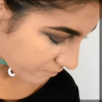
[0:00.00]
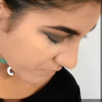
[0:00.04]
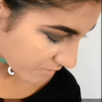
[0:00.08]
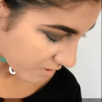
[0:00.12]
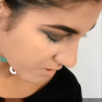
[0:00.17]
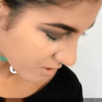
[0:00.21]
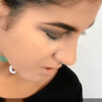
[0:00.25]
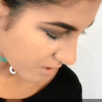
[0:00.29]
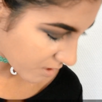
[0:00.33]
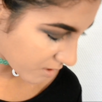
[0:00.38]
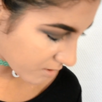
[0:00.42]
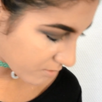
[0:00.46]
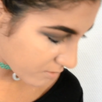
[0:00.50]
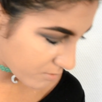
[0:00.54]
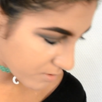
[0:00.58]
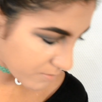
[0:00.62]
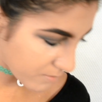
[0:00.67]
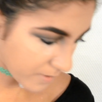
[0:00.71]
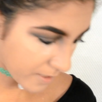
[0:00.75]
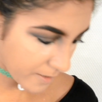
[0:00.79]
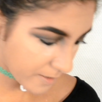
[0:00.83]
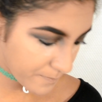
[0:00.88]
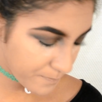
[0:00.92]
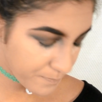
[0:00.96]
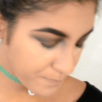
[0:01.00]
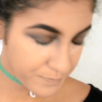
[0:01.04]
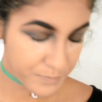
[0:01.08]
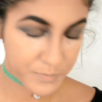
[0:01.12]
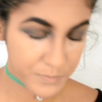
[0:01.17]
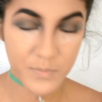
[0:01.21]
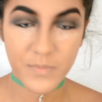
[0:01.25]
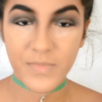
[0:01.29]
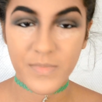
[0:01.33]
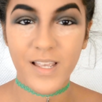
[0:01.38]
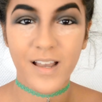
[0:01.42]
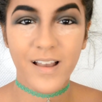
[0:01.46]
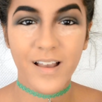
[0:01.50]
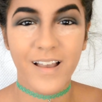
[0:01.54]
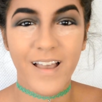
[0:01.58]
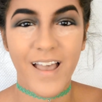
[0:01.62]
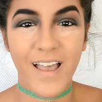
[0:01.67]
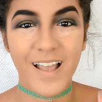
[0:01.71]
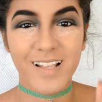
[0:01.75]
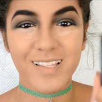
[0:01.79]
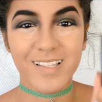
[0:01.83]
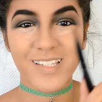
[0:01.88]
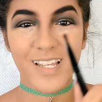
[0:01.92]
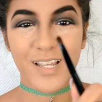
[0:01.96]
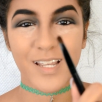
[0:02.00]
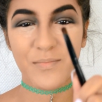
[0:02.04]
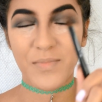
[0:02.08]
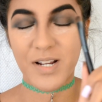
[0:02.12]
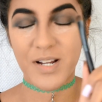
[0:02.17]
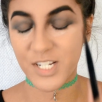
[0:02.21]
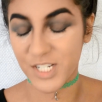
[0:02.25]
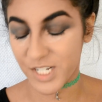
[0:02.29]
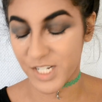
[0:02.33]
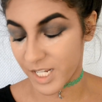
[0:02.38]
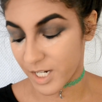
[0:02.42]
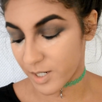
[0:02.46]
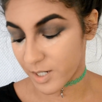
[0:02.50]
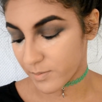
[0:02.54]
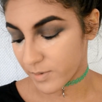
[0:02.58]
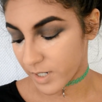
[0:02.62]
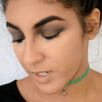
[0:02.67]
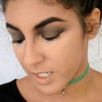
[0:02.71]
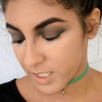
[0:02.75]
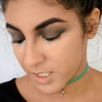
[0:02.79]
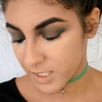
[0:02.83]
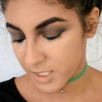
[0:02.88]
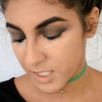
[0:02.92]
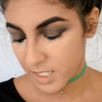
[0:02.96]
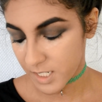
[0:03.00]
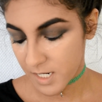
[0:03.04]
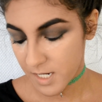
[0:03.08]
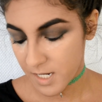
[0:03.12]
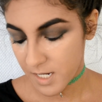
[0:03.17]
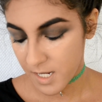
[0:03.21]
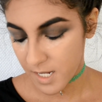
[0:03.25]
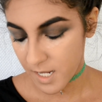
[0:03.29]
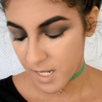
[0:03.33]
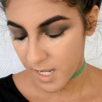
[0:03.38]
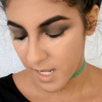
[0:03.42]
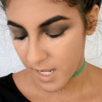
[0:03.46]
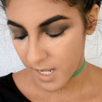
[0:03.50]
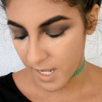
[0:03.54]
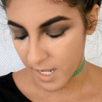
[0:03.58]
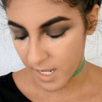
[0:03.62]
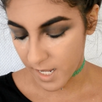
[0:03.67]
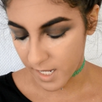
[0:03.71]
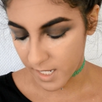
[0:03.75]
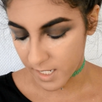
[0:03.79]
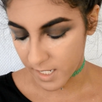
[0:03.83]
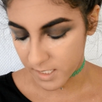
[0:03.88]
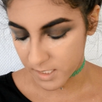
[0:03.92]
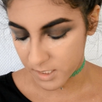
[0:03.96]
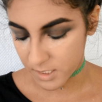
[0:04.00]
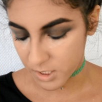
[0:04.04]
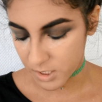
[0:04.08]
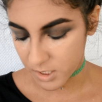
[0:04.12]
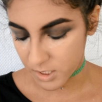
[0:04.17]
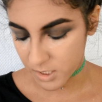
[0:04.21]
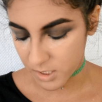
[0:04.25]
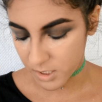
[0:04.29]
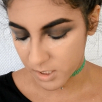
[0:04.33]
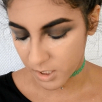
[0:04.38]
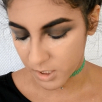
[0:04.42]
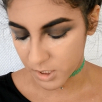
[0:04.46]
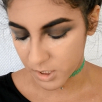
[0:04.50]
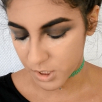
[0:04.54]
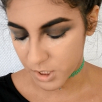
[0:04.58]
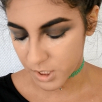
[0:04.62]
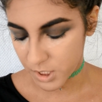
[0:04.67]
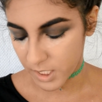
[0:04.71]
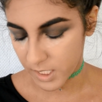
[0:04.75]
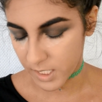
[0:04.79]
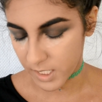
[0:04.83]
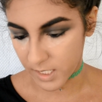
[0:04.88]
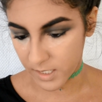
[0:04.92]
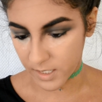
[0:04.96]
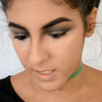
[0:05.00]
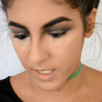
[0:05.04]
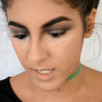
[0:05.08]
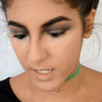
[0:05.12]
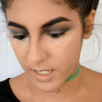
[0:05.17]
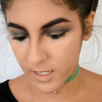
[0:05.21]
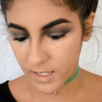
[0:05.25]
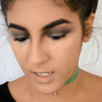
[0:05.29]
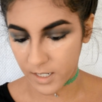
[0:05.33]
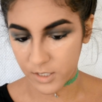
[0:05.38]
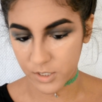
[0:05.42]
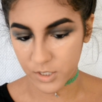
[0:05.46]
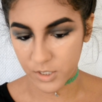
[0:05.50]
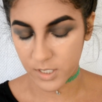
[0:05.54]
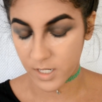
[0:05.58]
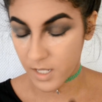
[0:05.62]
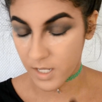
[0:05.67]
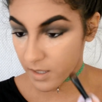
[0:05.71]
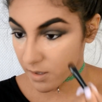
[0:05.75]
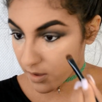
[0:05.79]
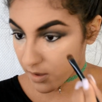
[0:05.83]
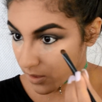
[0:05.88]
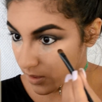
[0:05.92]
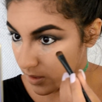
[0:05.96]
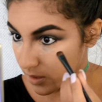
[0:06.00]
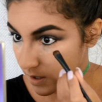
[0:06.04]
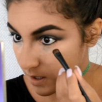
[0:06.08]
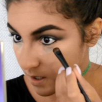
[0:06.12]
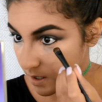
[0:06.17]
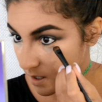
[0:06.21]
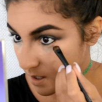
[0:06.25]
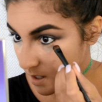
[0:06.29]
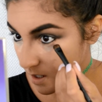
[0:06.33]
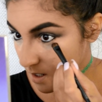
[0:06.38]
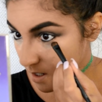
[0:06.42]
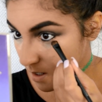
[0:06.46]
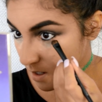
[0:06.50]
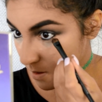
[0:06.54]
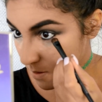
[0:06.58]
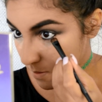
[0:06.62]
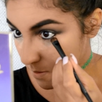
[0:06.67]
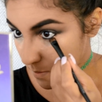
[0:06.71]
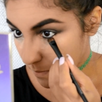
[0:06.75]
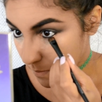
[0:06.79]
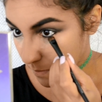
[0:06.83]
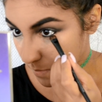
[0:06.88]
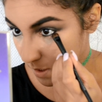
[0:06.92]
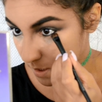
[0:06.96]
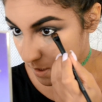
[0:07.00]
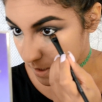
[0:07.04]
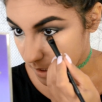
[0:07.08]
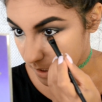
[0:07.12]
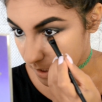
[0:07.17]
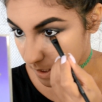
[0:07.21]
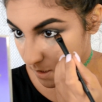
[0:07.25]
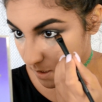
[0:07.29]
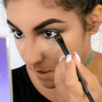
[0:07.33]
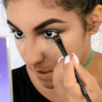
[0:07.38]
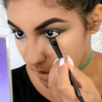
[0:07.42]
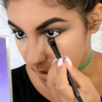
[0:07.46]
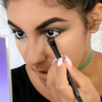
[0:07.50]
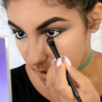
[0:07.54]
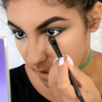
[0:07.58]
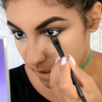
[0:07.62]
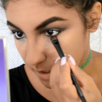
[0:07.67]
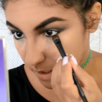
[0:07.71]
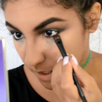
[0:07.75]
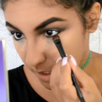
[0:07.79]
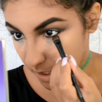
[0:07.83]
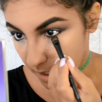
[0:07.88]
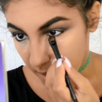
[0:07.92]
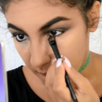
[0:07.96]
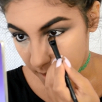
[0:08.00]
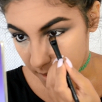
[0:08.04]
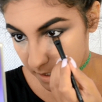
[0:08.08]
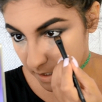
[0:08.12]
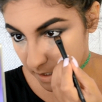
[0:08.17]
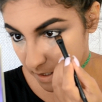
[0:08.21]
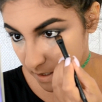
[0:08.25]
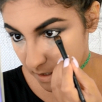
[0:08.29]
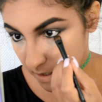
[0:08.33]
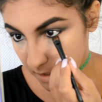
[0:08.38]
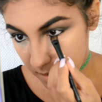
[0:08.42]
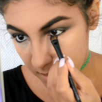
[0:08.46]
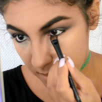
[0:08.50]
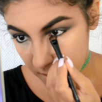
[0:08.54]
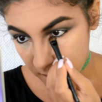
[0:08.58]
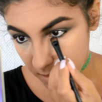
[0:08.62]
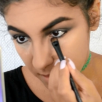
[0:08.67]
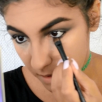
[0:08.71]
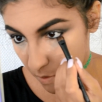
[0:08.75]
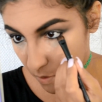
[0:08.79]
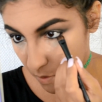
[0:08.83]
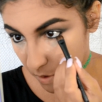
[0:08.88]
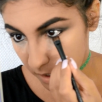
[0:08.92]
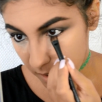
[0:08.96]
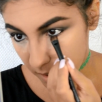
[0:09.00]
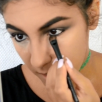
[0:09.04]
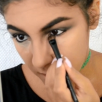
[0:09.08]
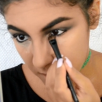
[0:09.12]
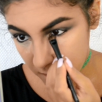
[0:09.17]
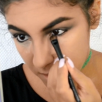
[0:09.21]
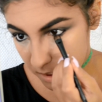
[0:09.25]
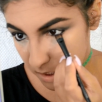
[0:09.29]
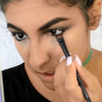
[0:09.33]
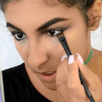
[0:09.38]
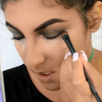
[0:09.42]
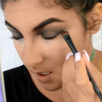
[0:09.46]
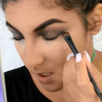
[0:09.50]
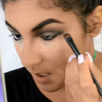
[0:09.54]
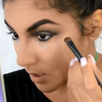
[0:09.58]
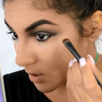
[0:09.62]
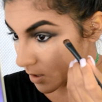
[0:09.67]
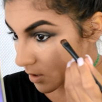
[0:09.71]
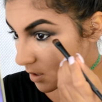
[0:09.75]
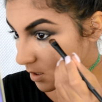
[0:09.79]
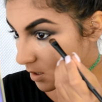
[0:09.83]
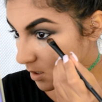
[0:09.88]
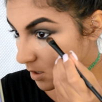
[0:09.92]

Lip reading: excuse me, and take my shader brush and just start shading that underneath, blending in that lower lash line.